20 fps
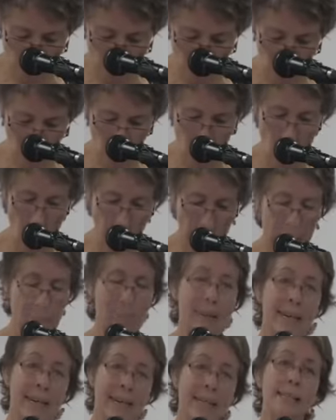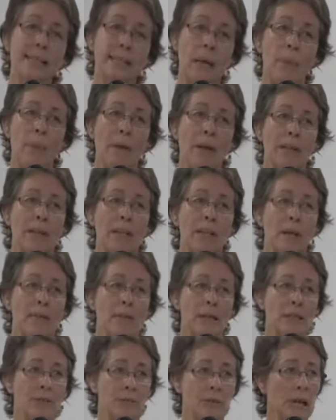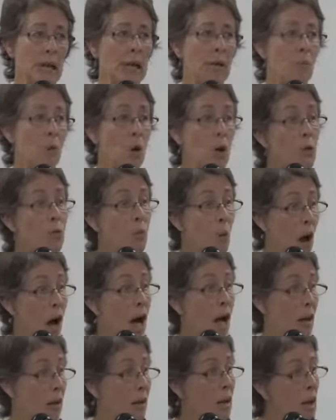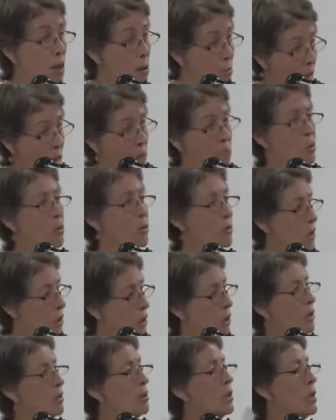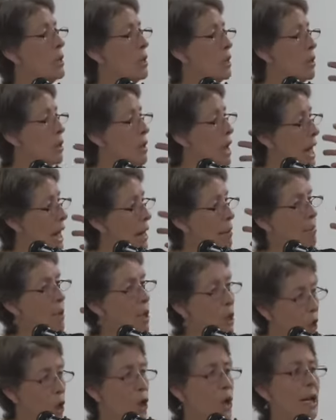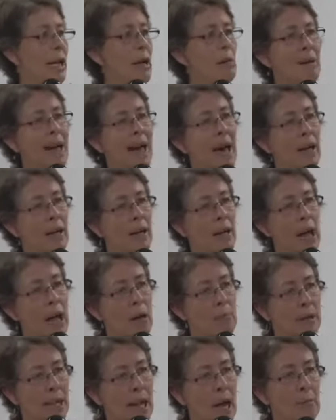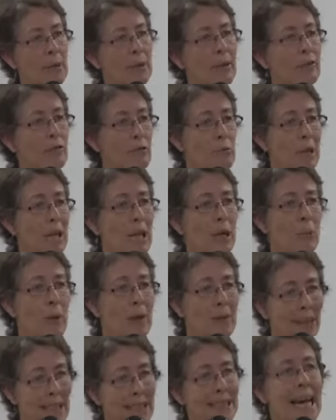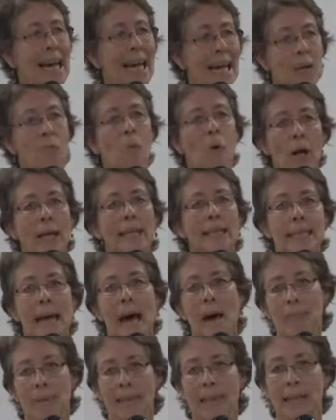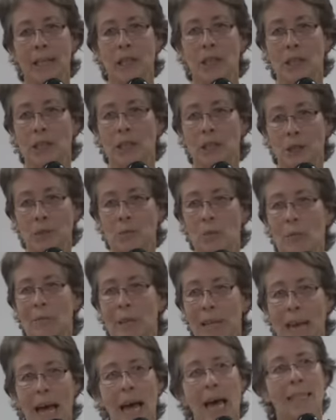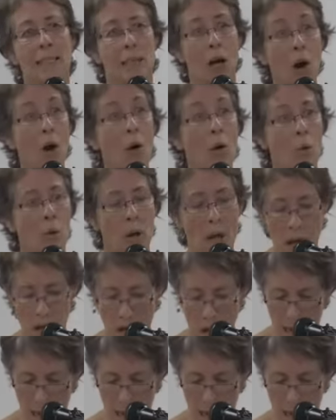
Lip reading: full equality. But it is something that I think is really worthwhile people, learning about and becoming familiar with, exactly what is happening to women as a whole